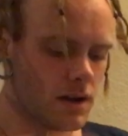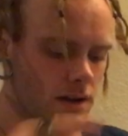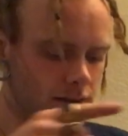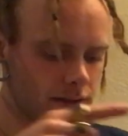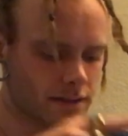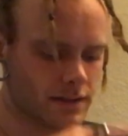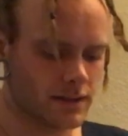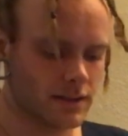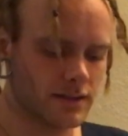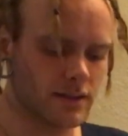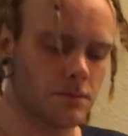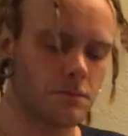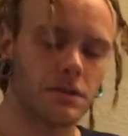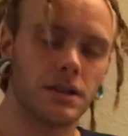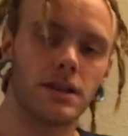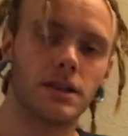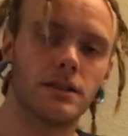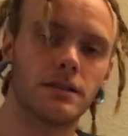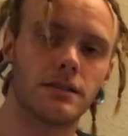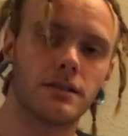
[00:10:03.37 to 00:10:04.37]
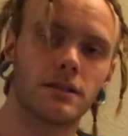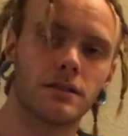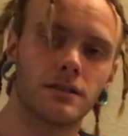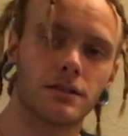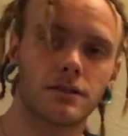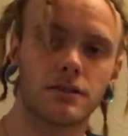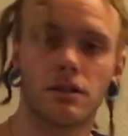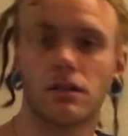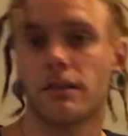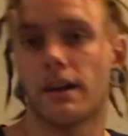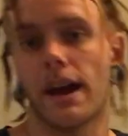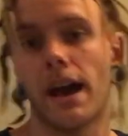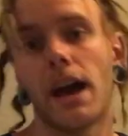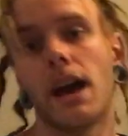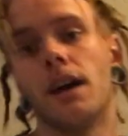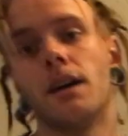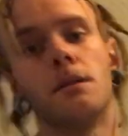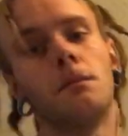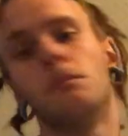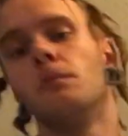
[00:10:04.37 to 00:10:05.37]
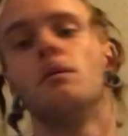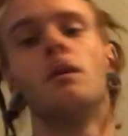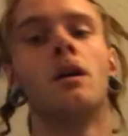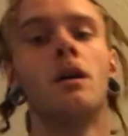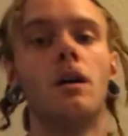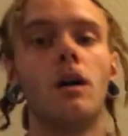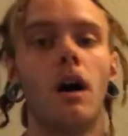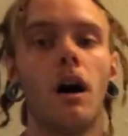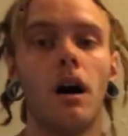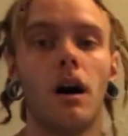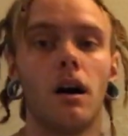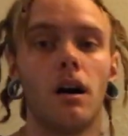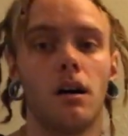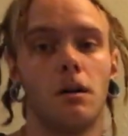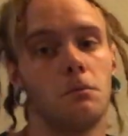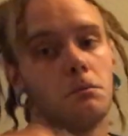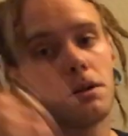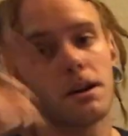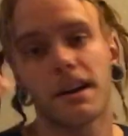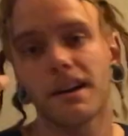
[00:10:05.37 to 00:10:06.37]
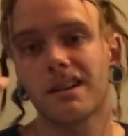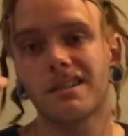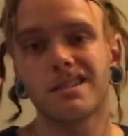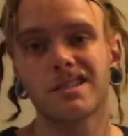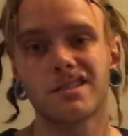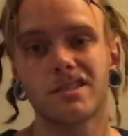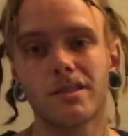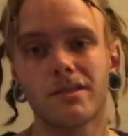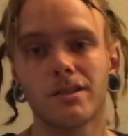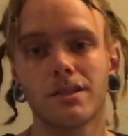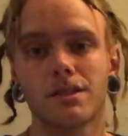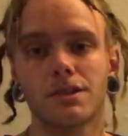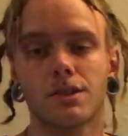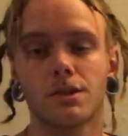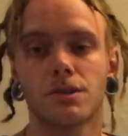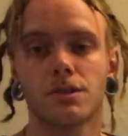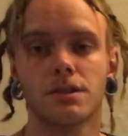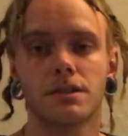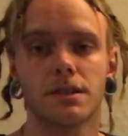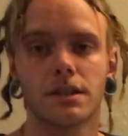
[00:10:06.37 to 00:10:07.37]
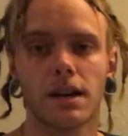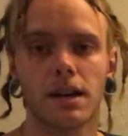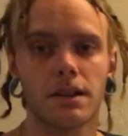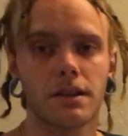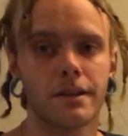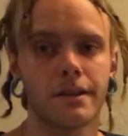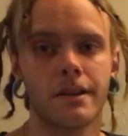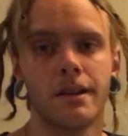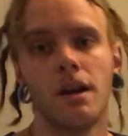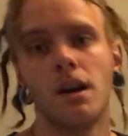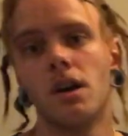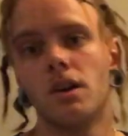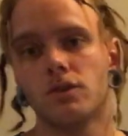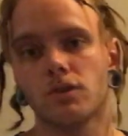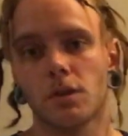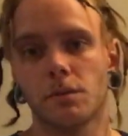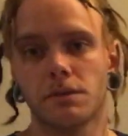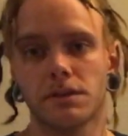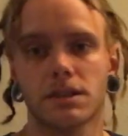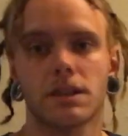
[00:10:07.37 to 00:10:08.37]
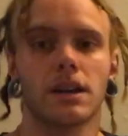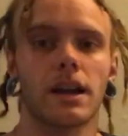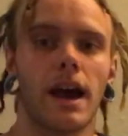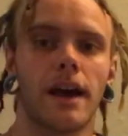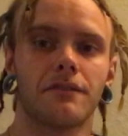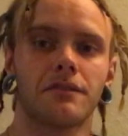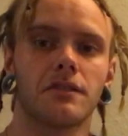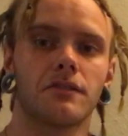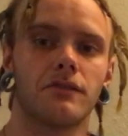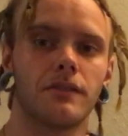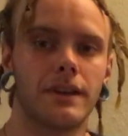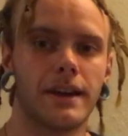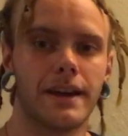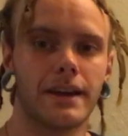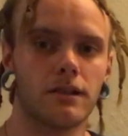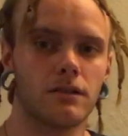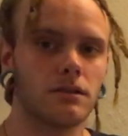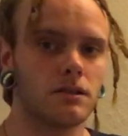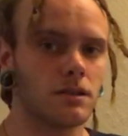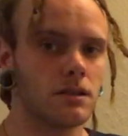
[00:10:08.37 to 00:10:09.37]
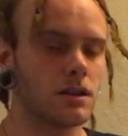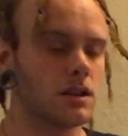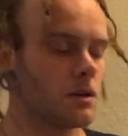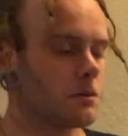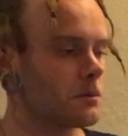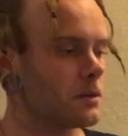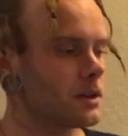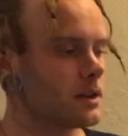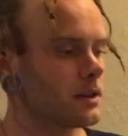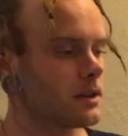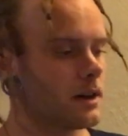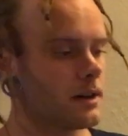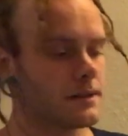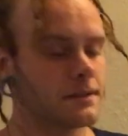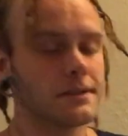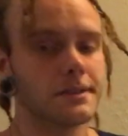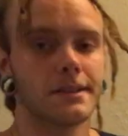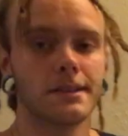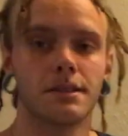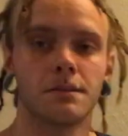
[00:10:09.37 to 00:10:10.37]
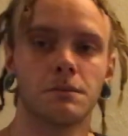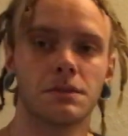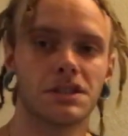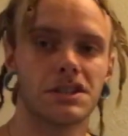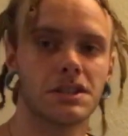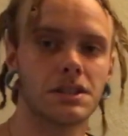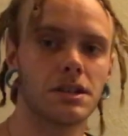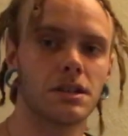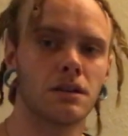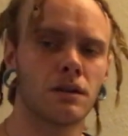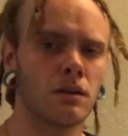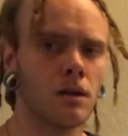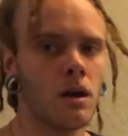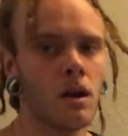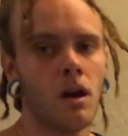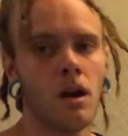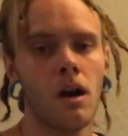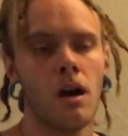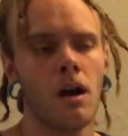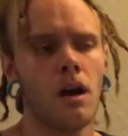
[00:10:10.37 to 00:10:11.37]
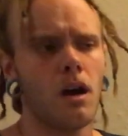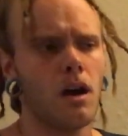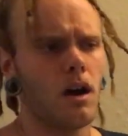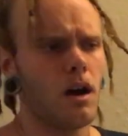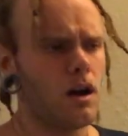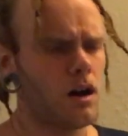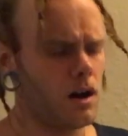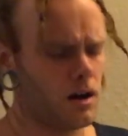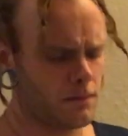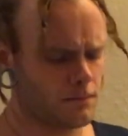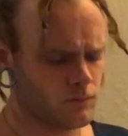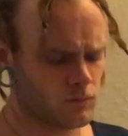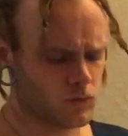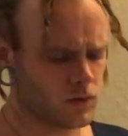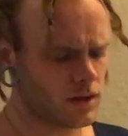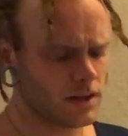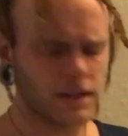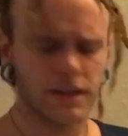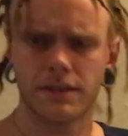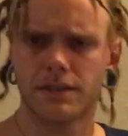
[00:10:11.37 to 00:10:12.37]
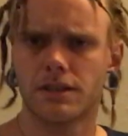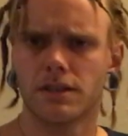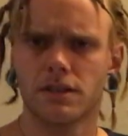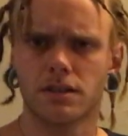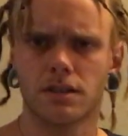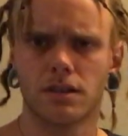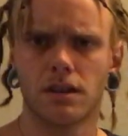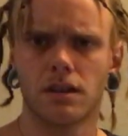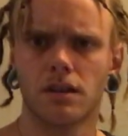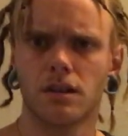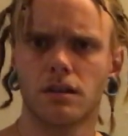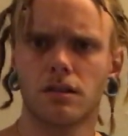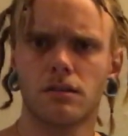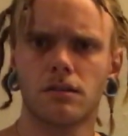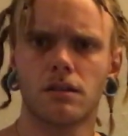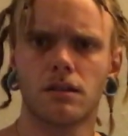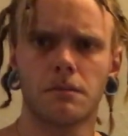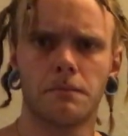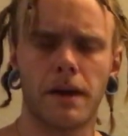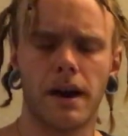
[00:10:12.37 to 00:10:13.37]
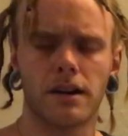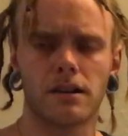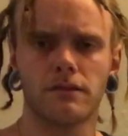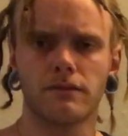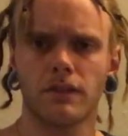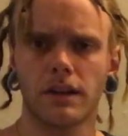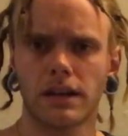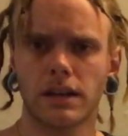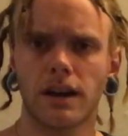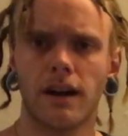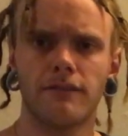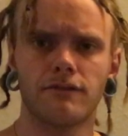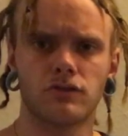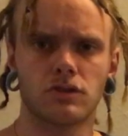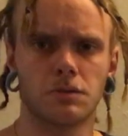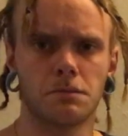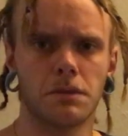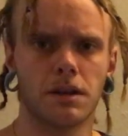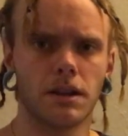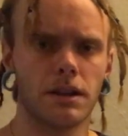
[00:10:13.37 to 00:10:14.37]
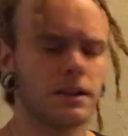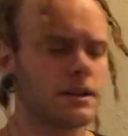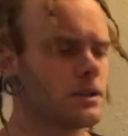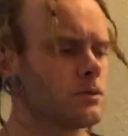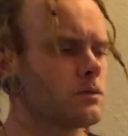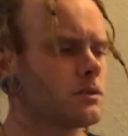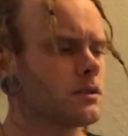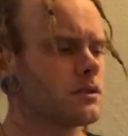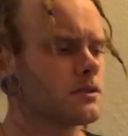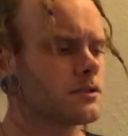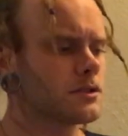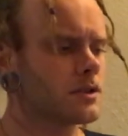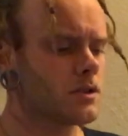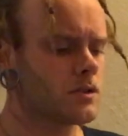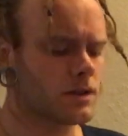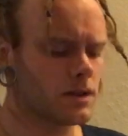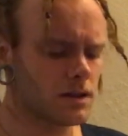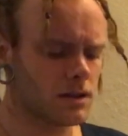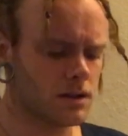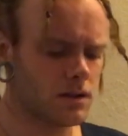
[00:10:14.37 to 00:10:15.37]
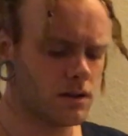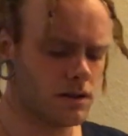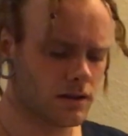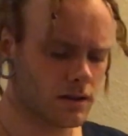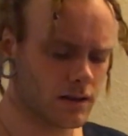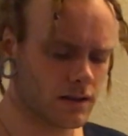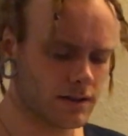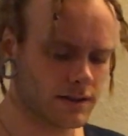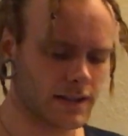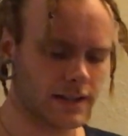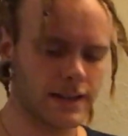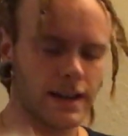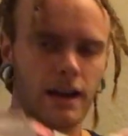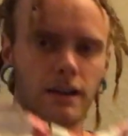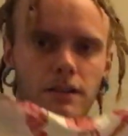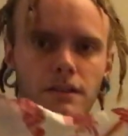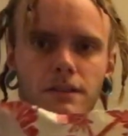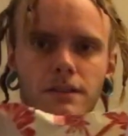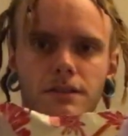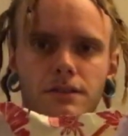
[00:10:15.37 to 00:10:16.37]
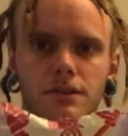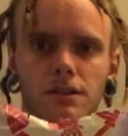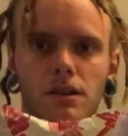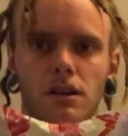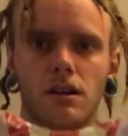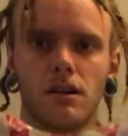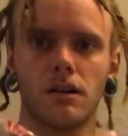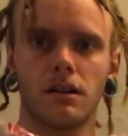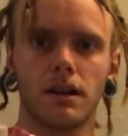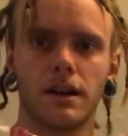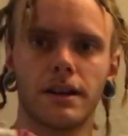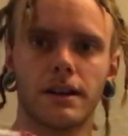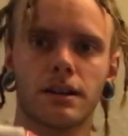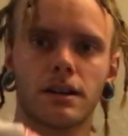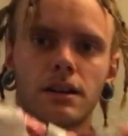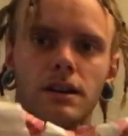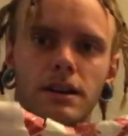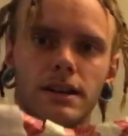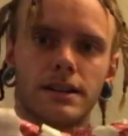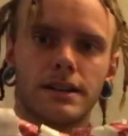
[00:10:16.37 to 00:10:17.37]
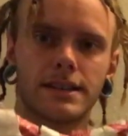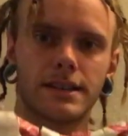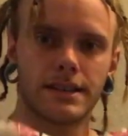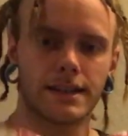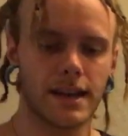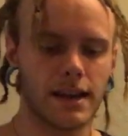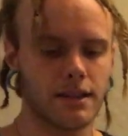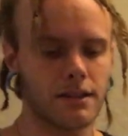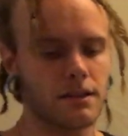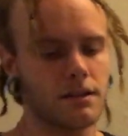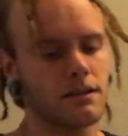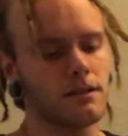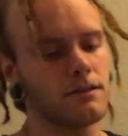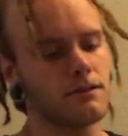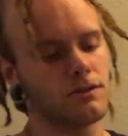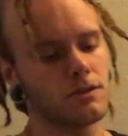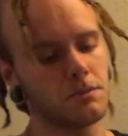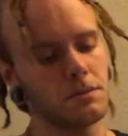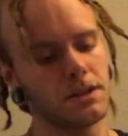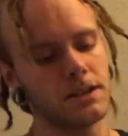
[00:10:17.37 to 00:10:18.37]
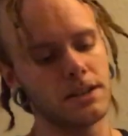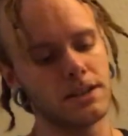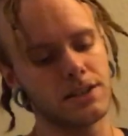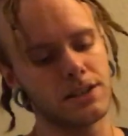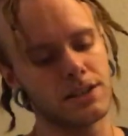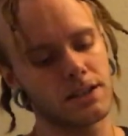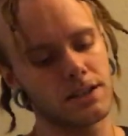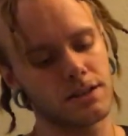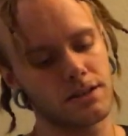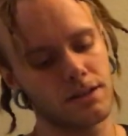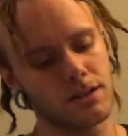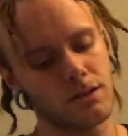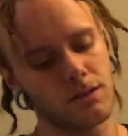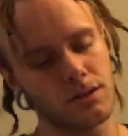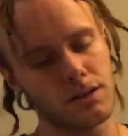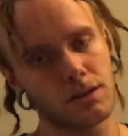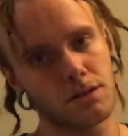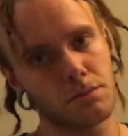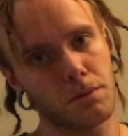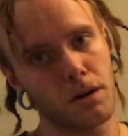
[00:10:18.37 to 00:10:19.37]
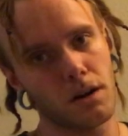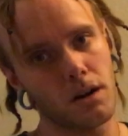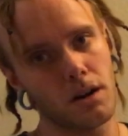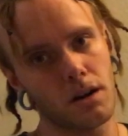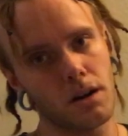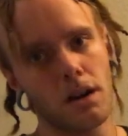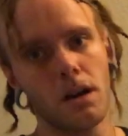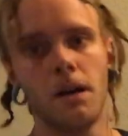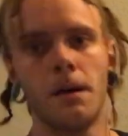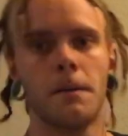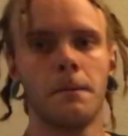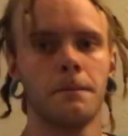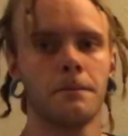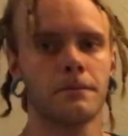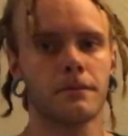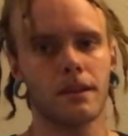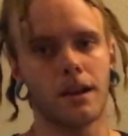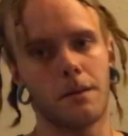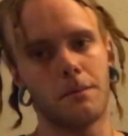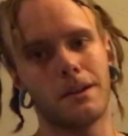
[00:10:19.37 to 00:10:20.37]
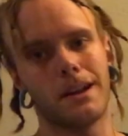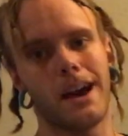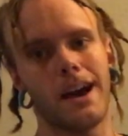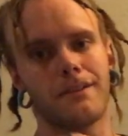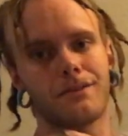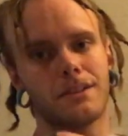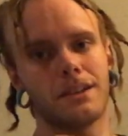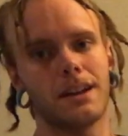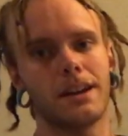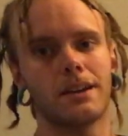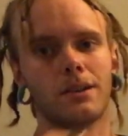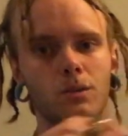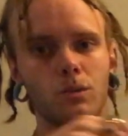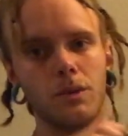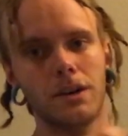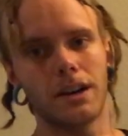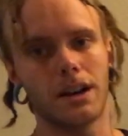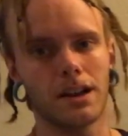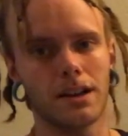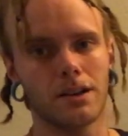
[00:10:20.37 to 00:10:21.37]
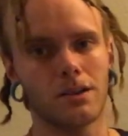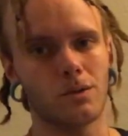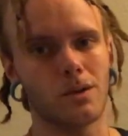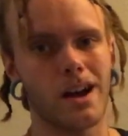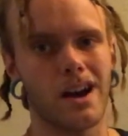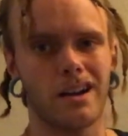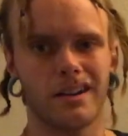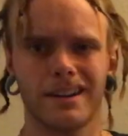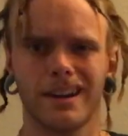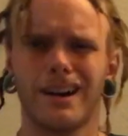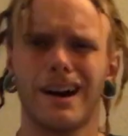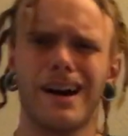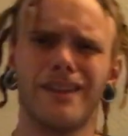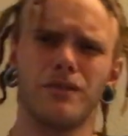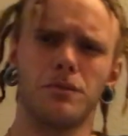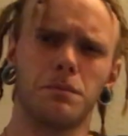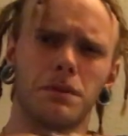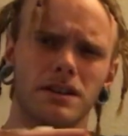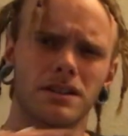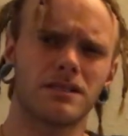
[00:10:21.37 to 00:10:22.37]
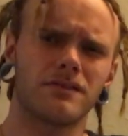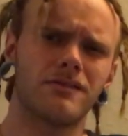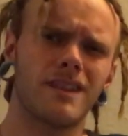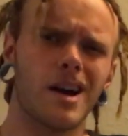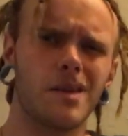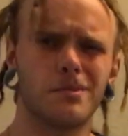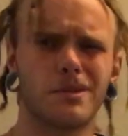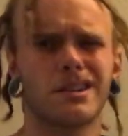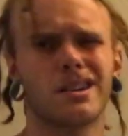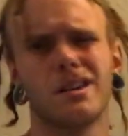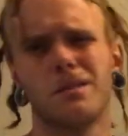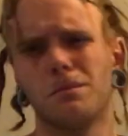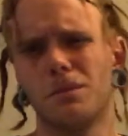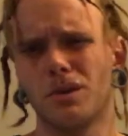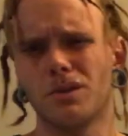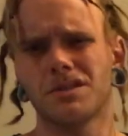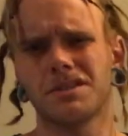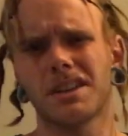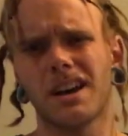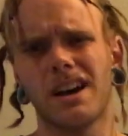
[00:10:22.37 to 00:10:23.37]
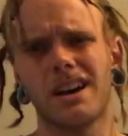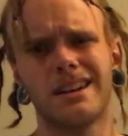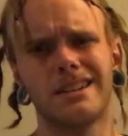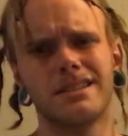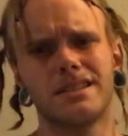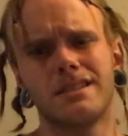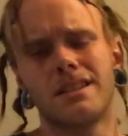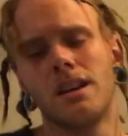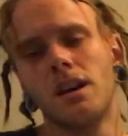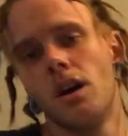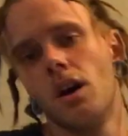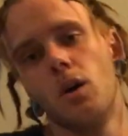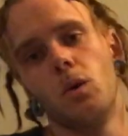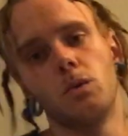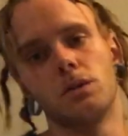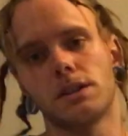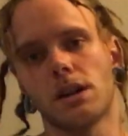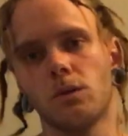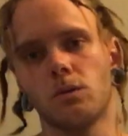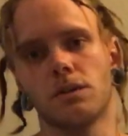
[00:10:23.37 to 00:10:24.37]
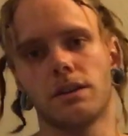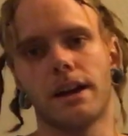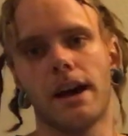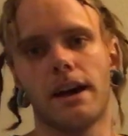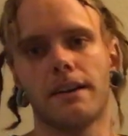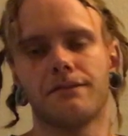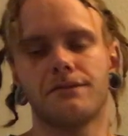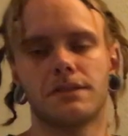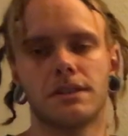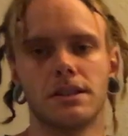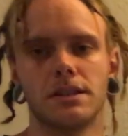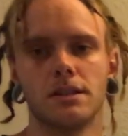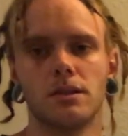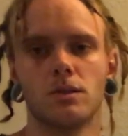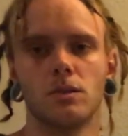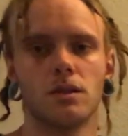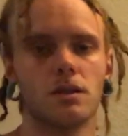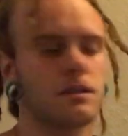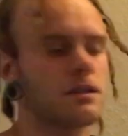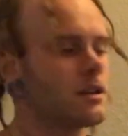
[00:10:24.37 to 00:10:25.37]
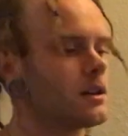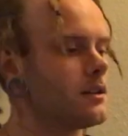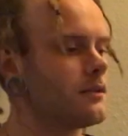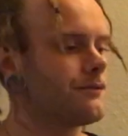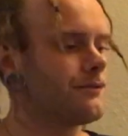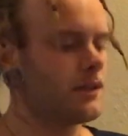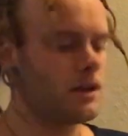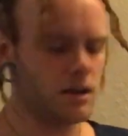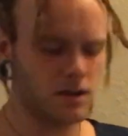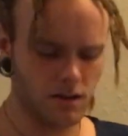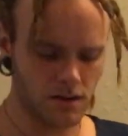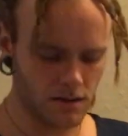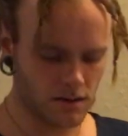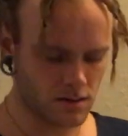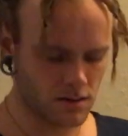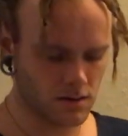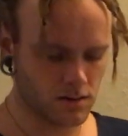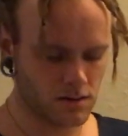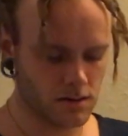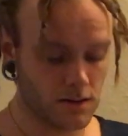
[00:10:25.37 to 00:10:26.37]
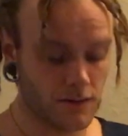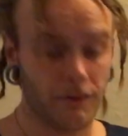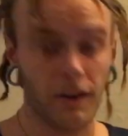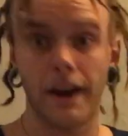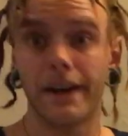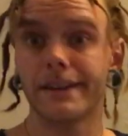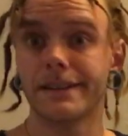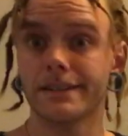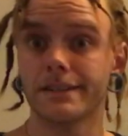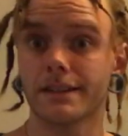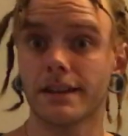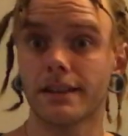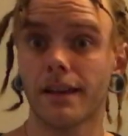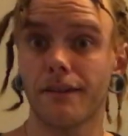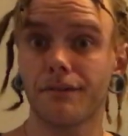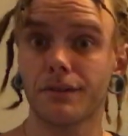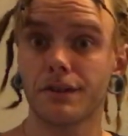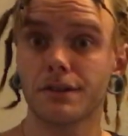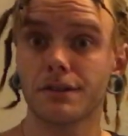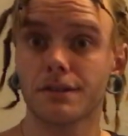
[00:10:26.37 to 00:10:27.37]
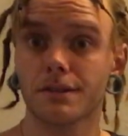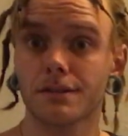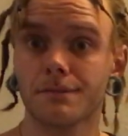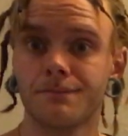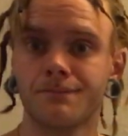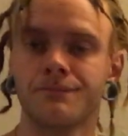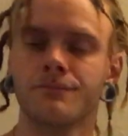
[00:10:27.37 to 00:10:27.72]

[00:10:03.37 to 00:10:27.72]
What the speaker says: just because it'd be easier to sew that hem. But I already sewed the shoulders together, so I'm just gonna have to finagle it a little bit underneath the machine. Really, it's just a matter of like comfortability when you're sewing, because like now that these are all like together, for me to just sew this part, I'm gonna have to like wiggle it around, and I'll have a bunch of fabric on both sides, which I wouldn't have to deal with if I had just done that first.